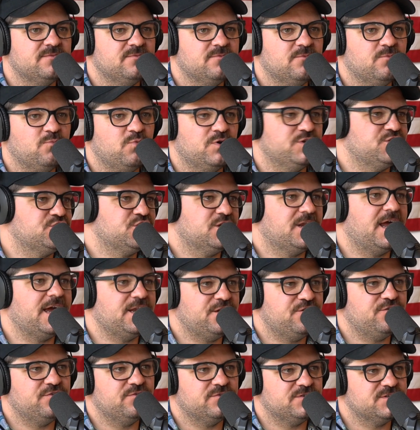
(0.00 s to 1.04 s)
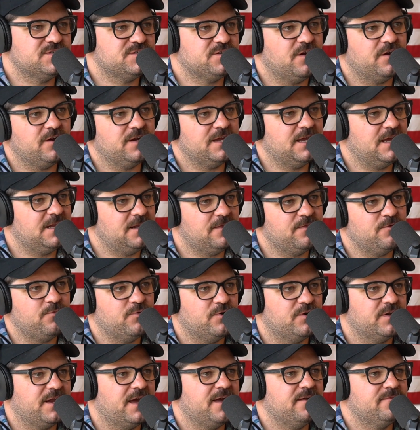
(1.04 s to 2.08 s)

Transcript: what should I do to start getting the word